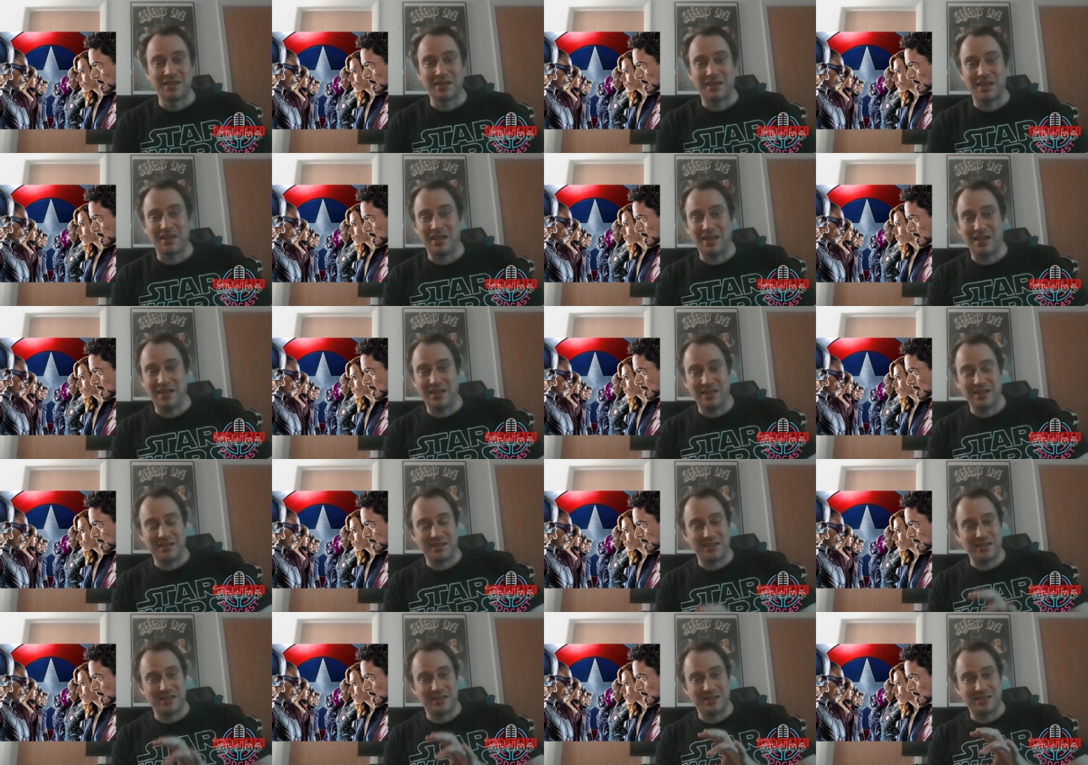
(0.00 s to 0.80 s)

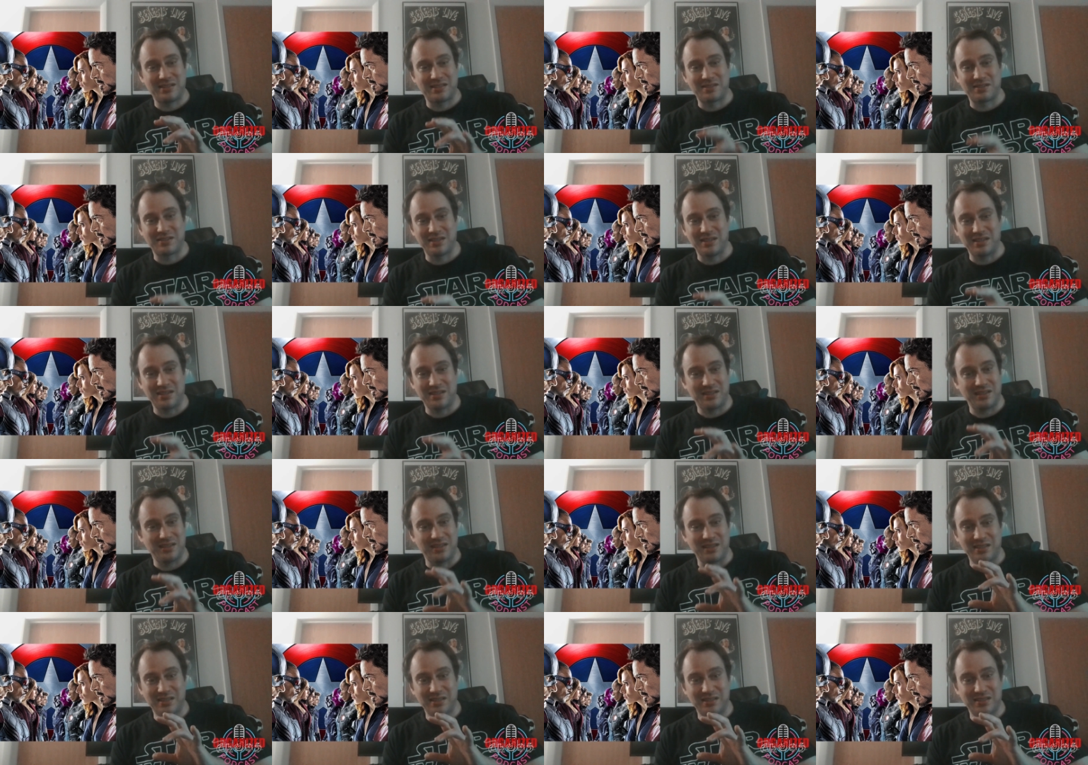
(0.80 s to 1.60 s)
and it's it,
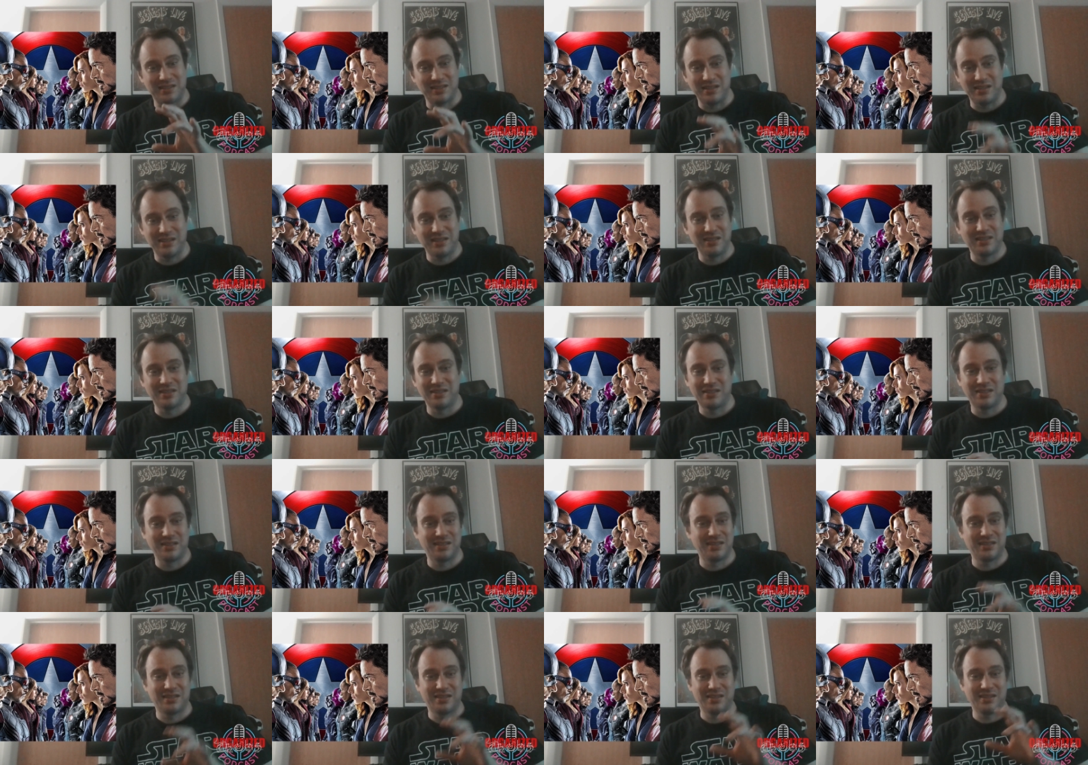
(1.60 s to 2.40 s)
he's he
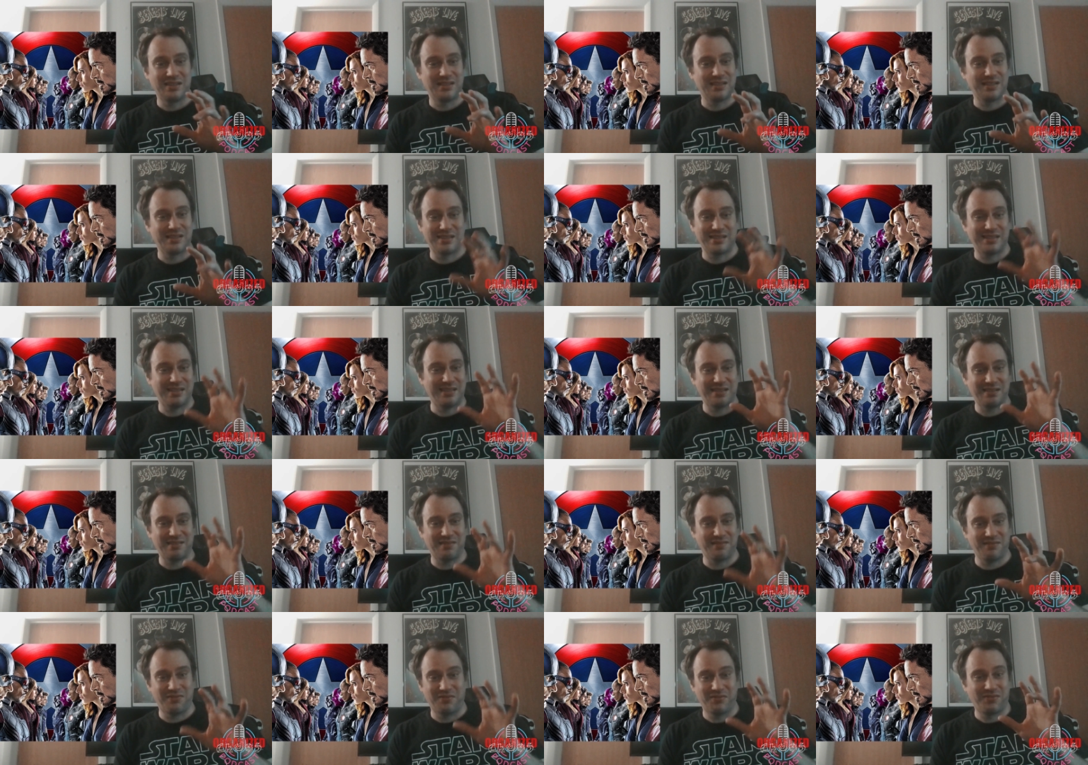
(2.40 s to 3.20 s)

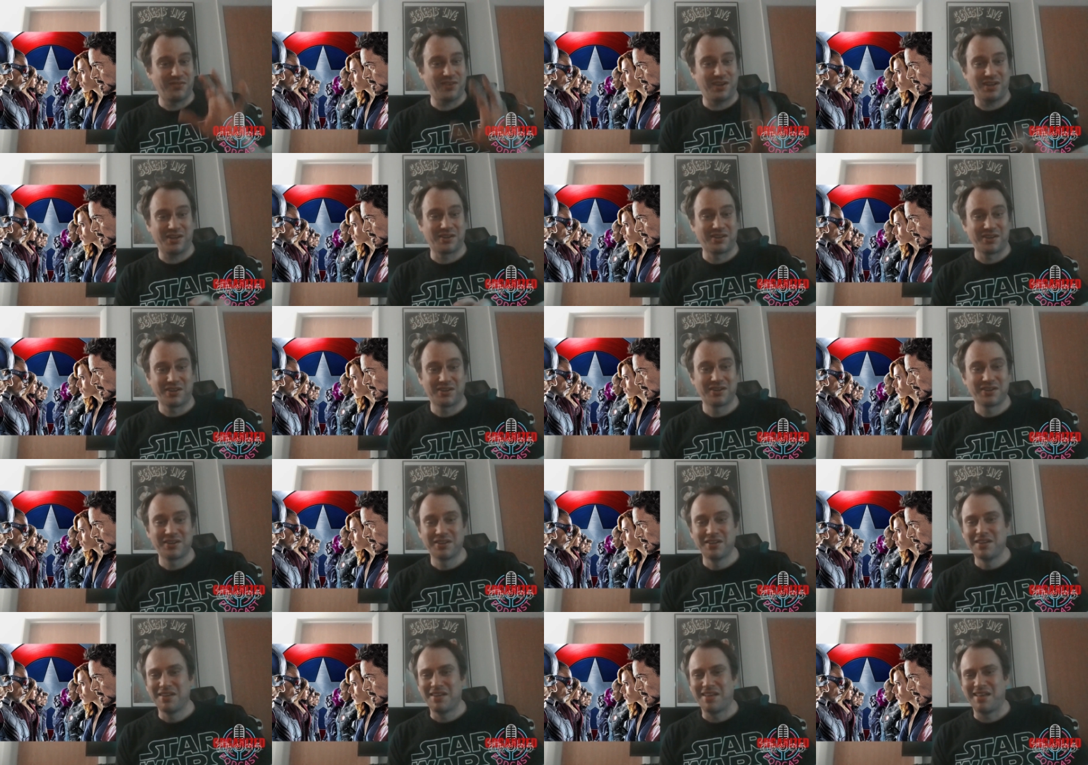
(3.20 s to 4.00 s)
fucker,
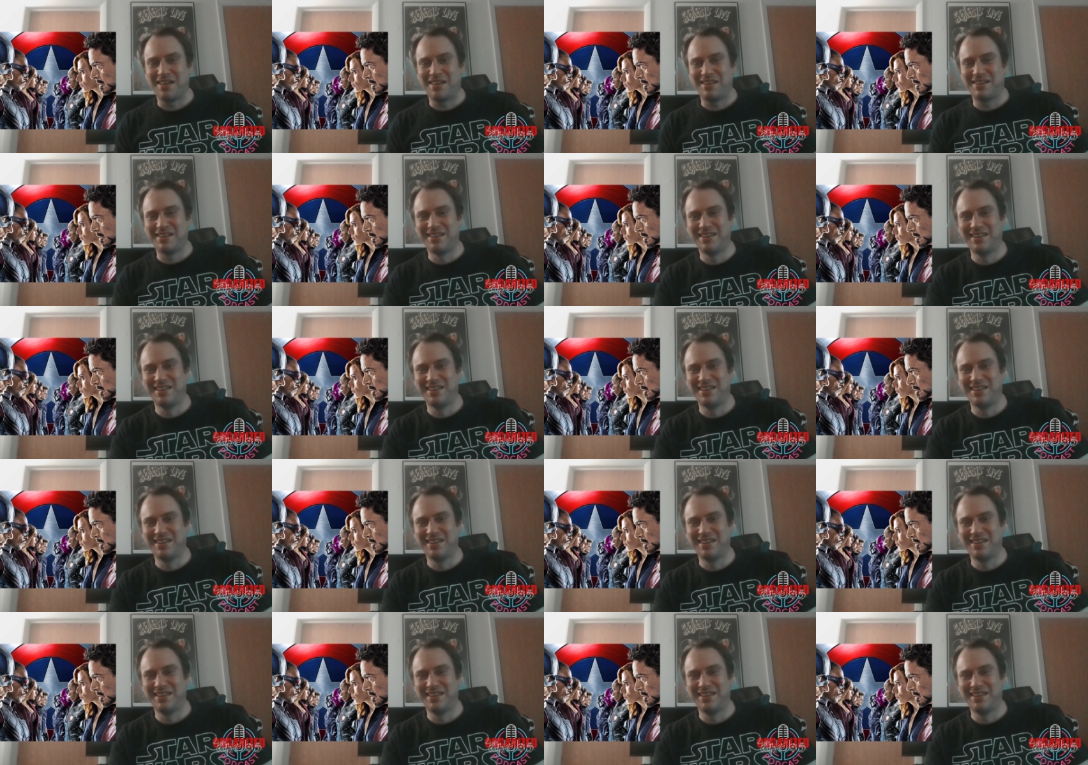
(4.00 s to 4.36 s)
and